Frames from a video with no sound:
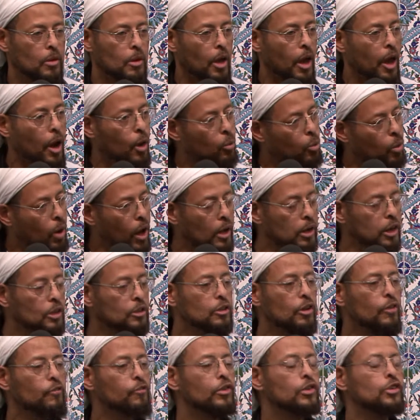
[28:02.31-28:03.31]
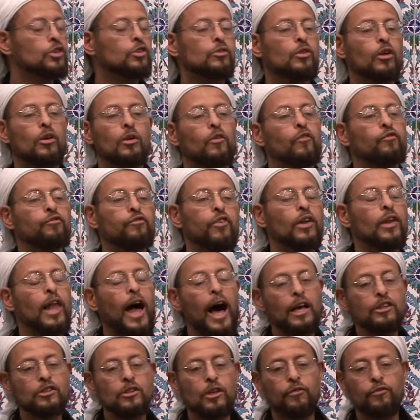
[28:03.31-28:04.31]
and relativist
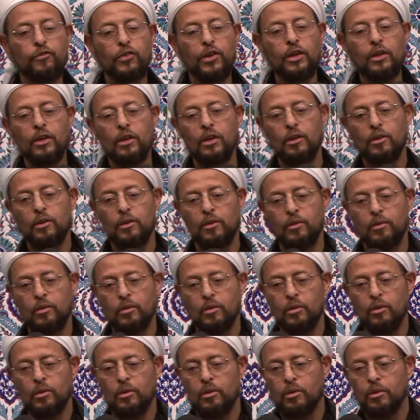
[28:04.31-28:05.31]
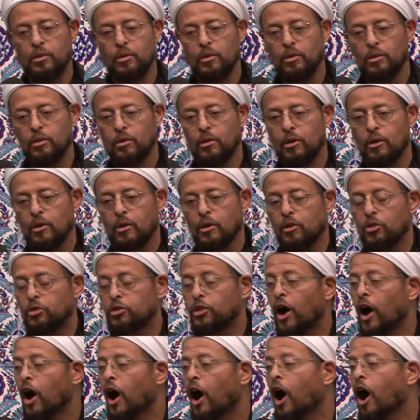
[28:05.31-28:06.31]
philosophy,
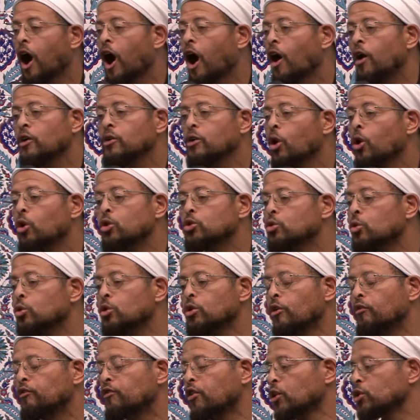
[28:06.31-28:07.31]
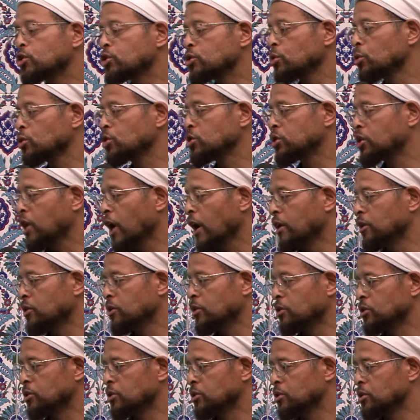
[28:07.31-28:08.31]
there are no universal
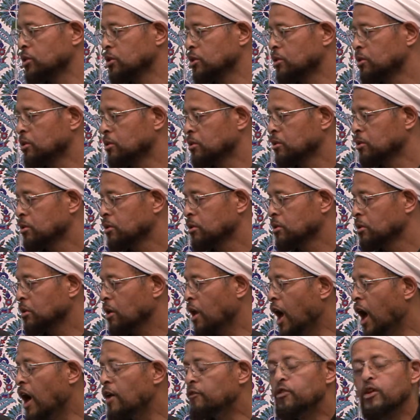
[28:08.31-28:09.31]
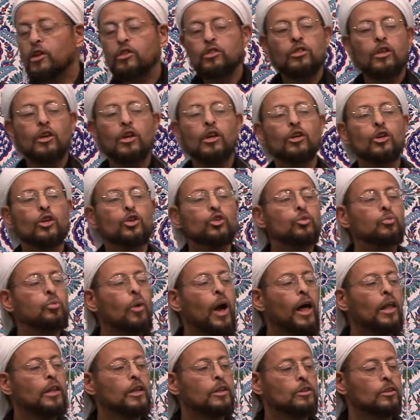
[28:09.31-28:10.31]
standards. Everything is
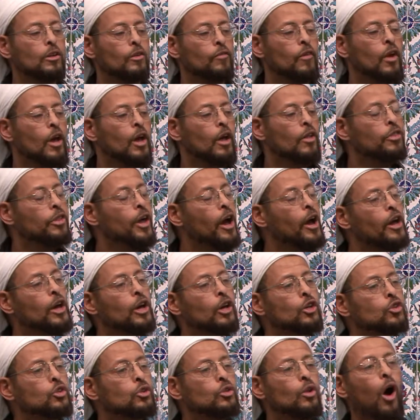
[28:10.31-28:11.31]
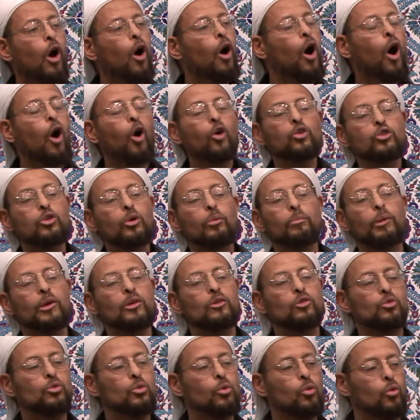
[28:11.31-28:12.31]
relative. There is no
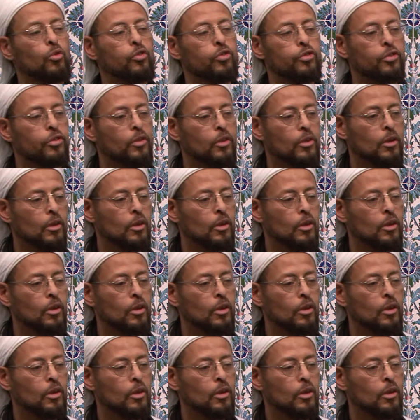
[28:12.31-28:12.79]
ultimate truth.